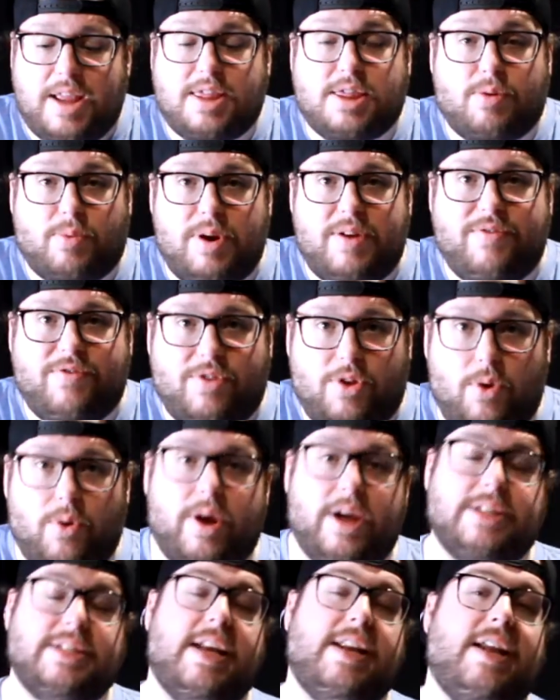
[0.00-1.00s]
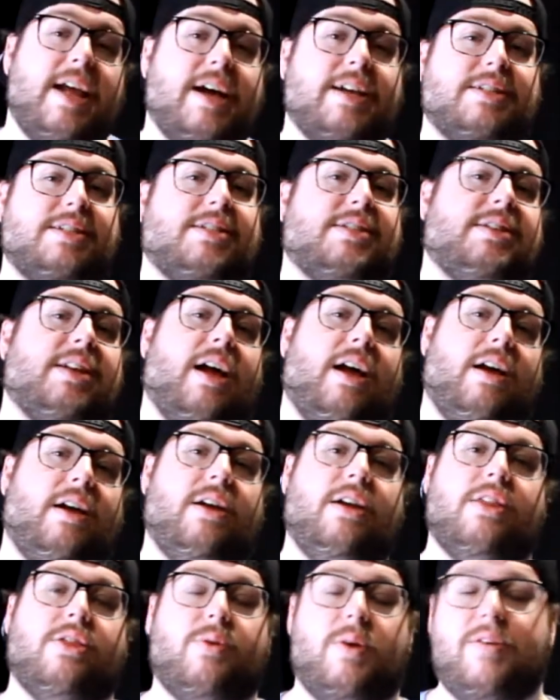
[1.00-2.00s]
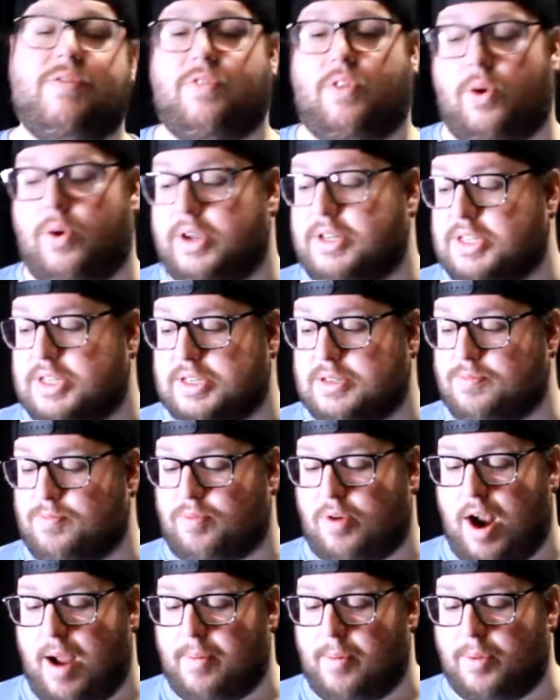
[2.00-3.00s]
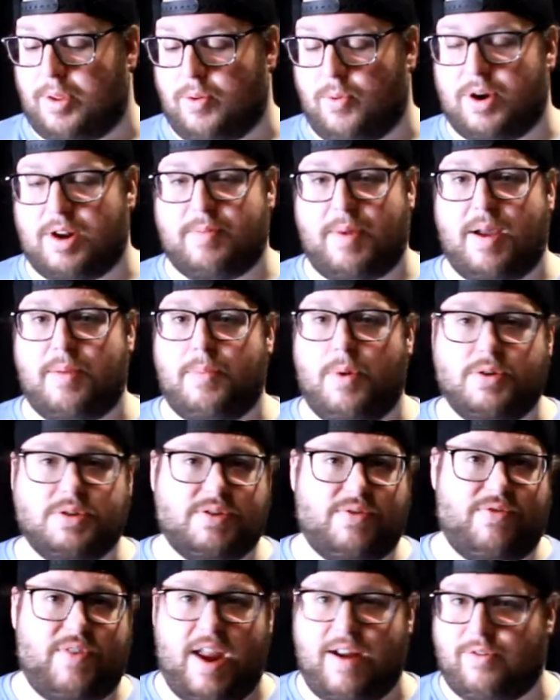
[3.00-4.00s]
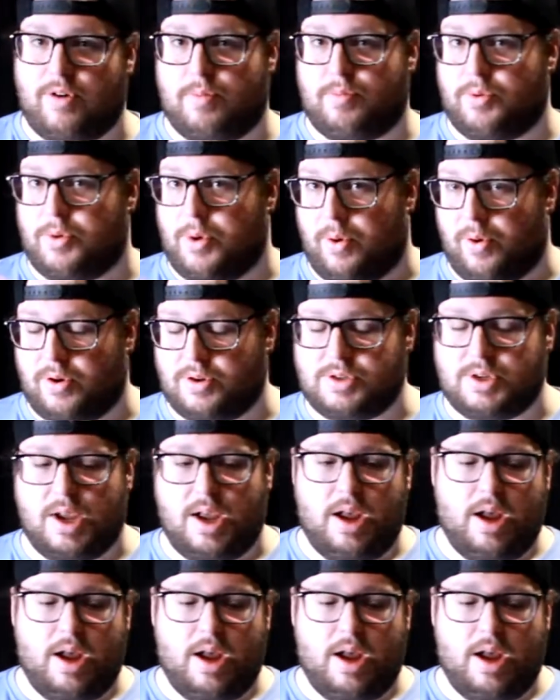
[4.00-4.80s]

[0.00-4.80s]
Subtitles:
Three Floyds, and yes, Three Floyds is probably one of my most favorite brewers.